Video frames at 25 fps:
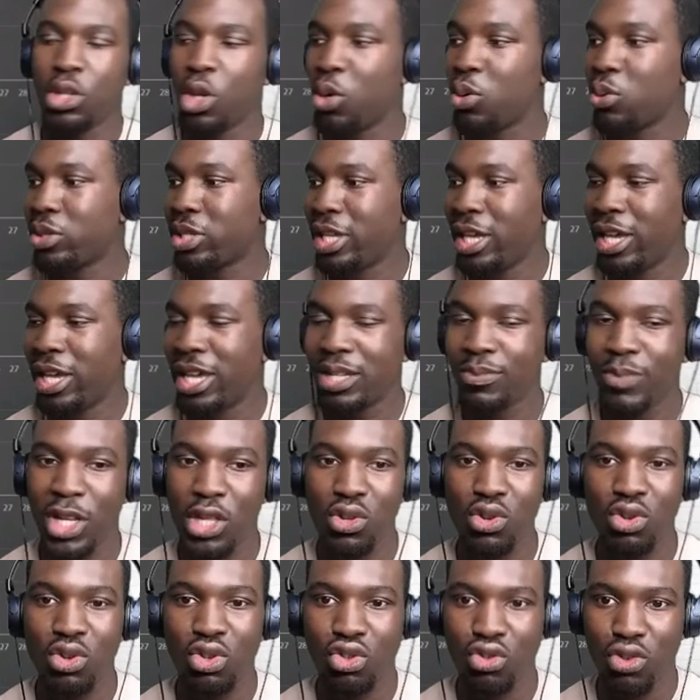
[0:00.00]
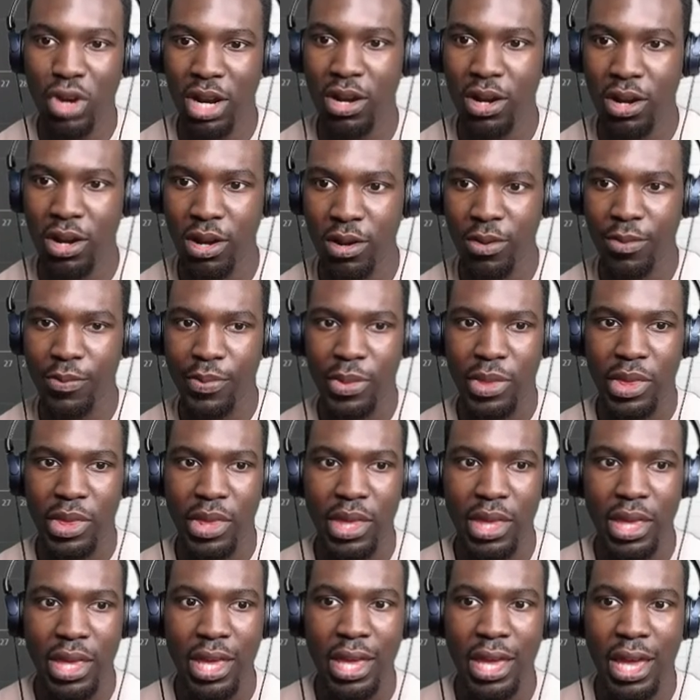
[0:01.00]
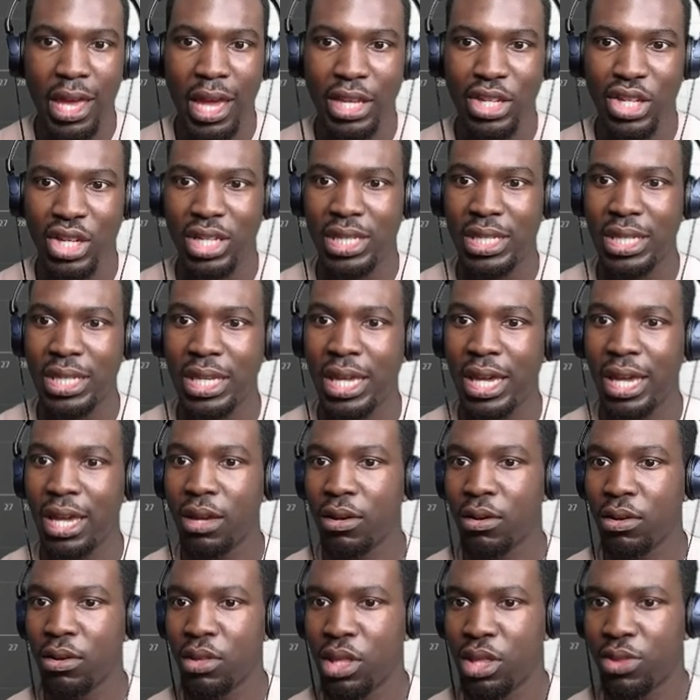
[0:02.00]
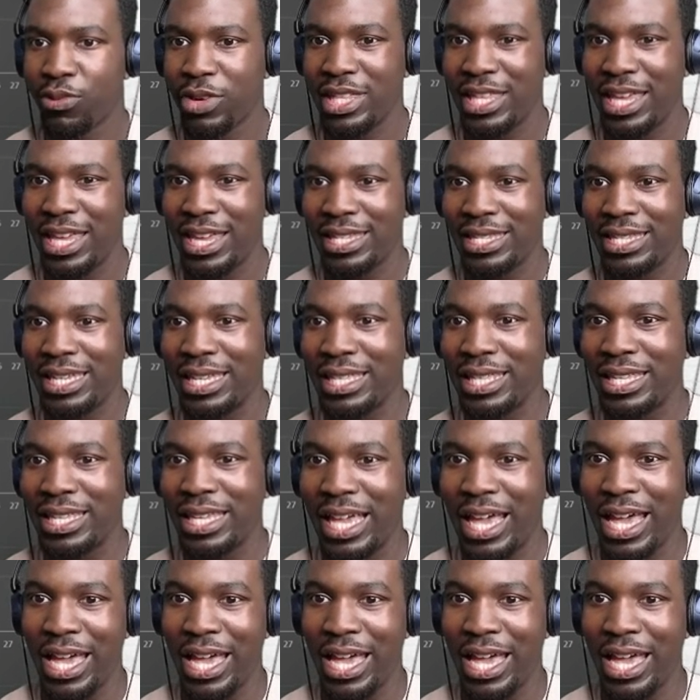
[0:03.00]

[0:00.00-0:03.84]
So here's my new tracker. As you can see here, only 3 days in,